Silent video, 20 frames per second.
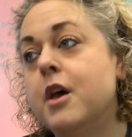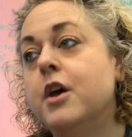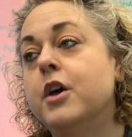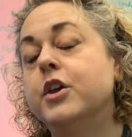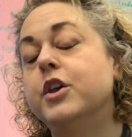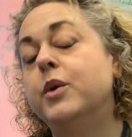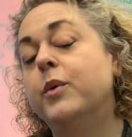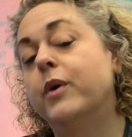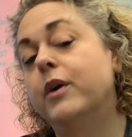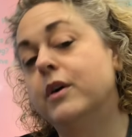
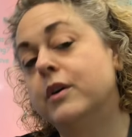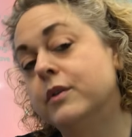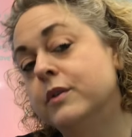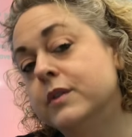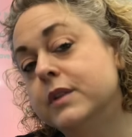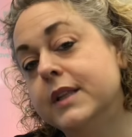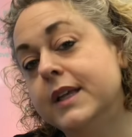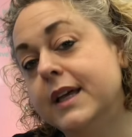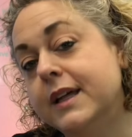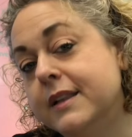You are
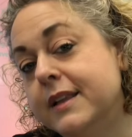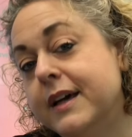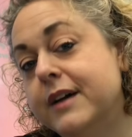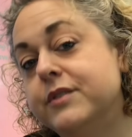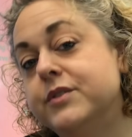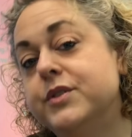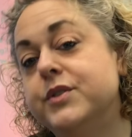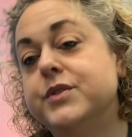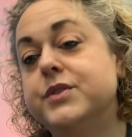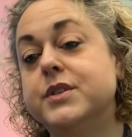only allowed
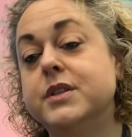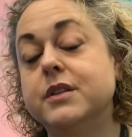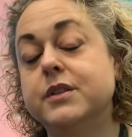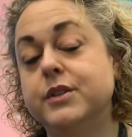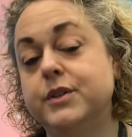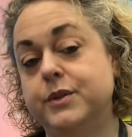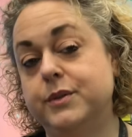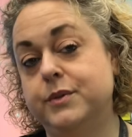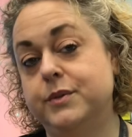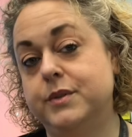to
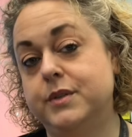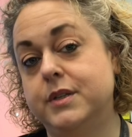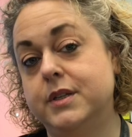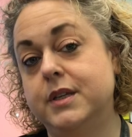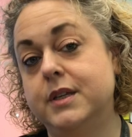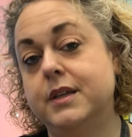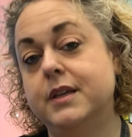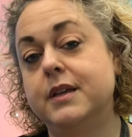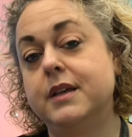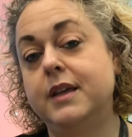salute
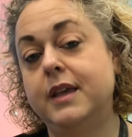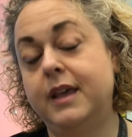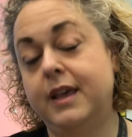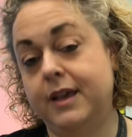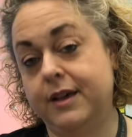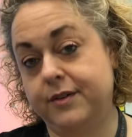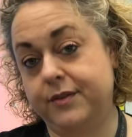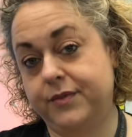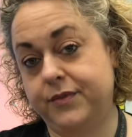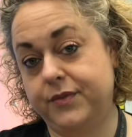
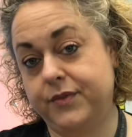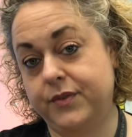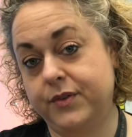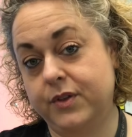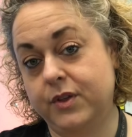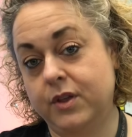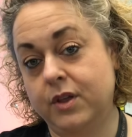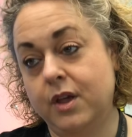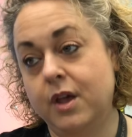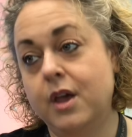if
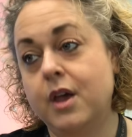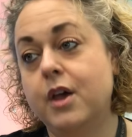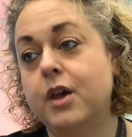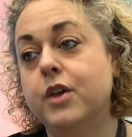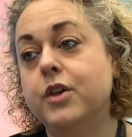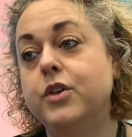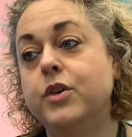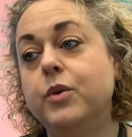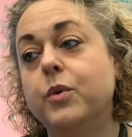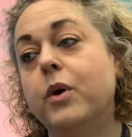
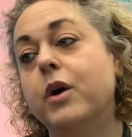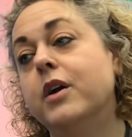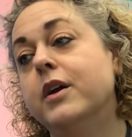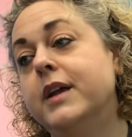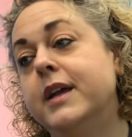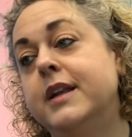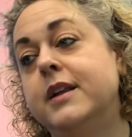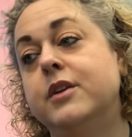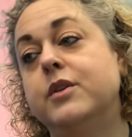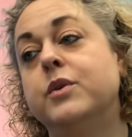you are
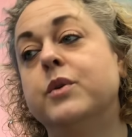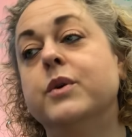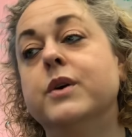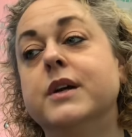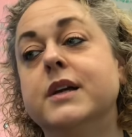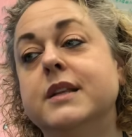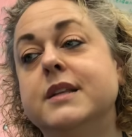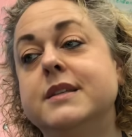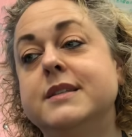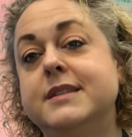in an
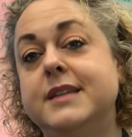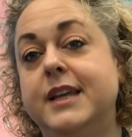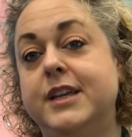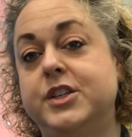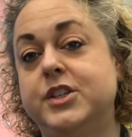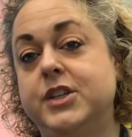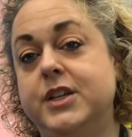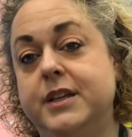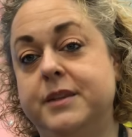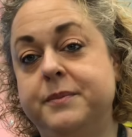
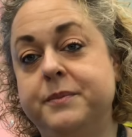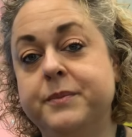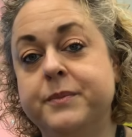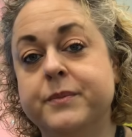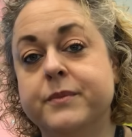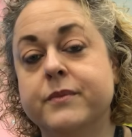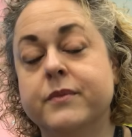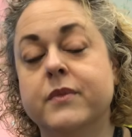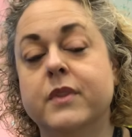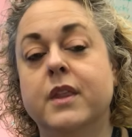organization
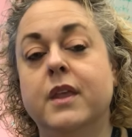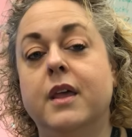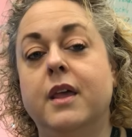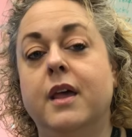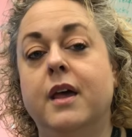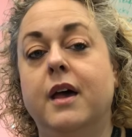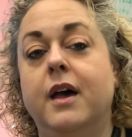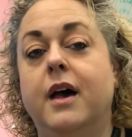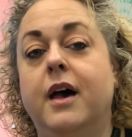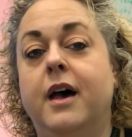
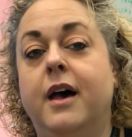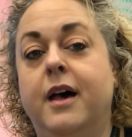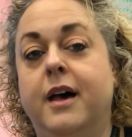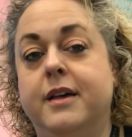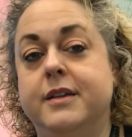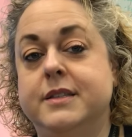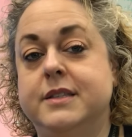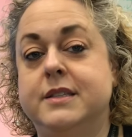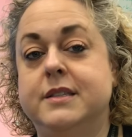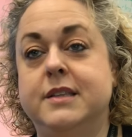
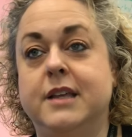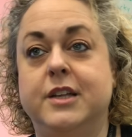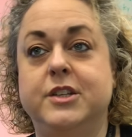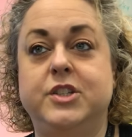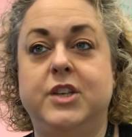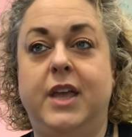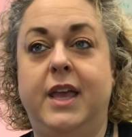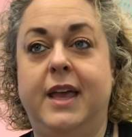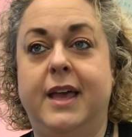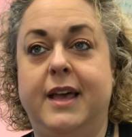such
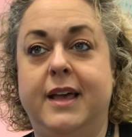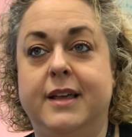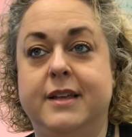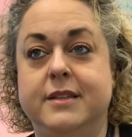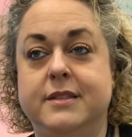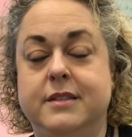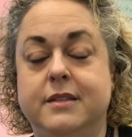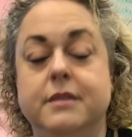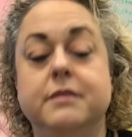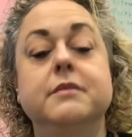
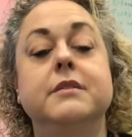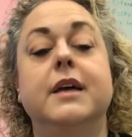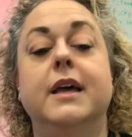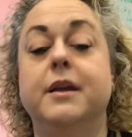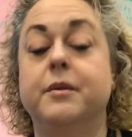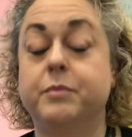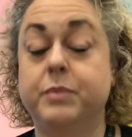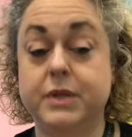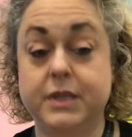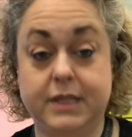as
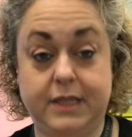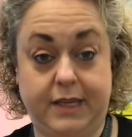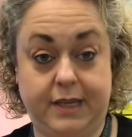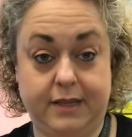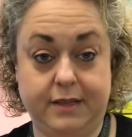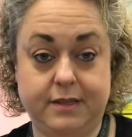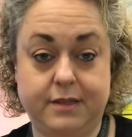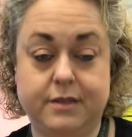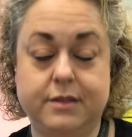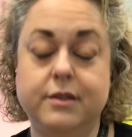like
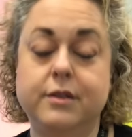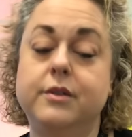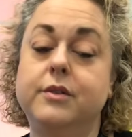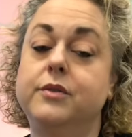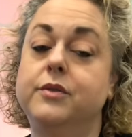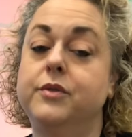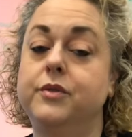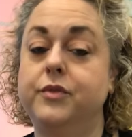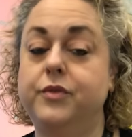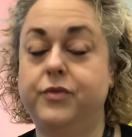police
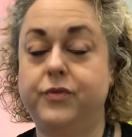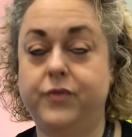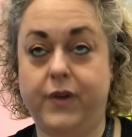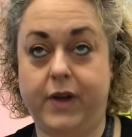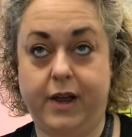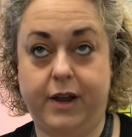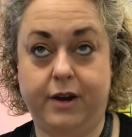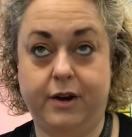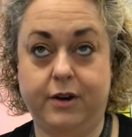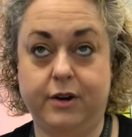or
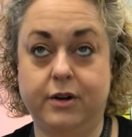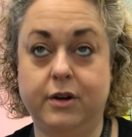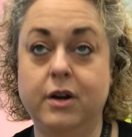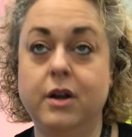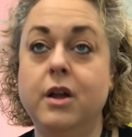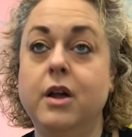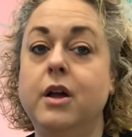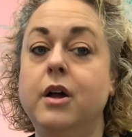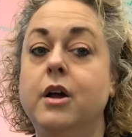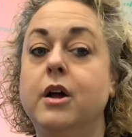fire,
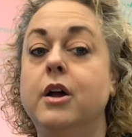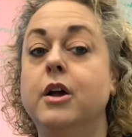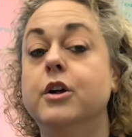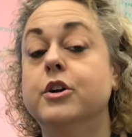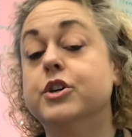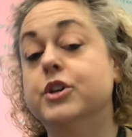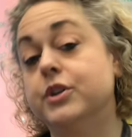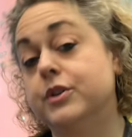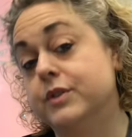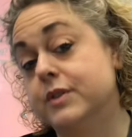
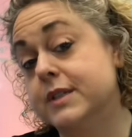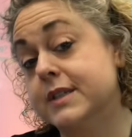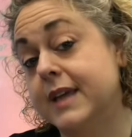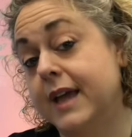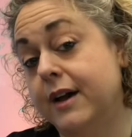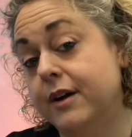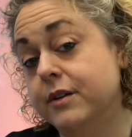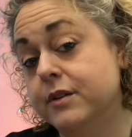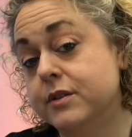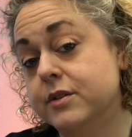Girl
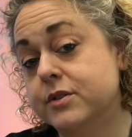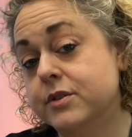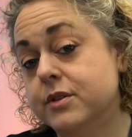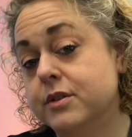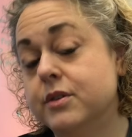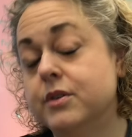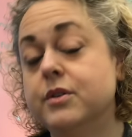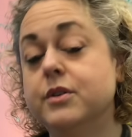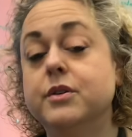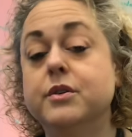Scouts,
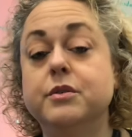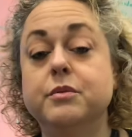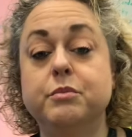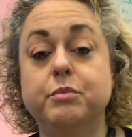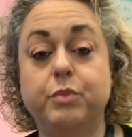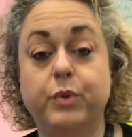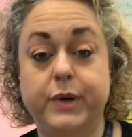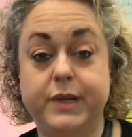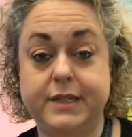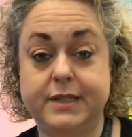
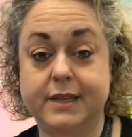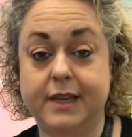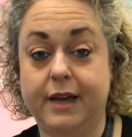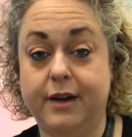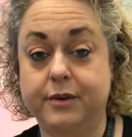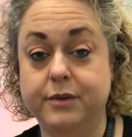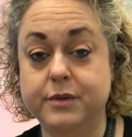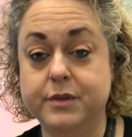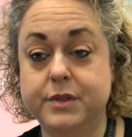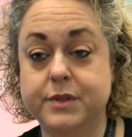Boy
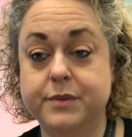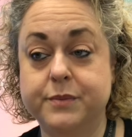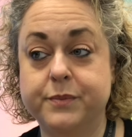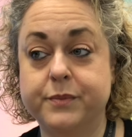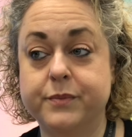Scouts,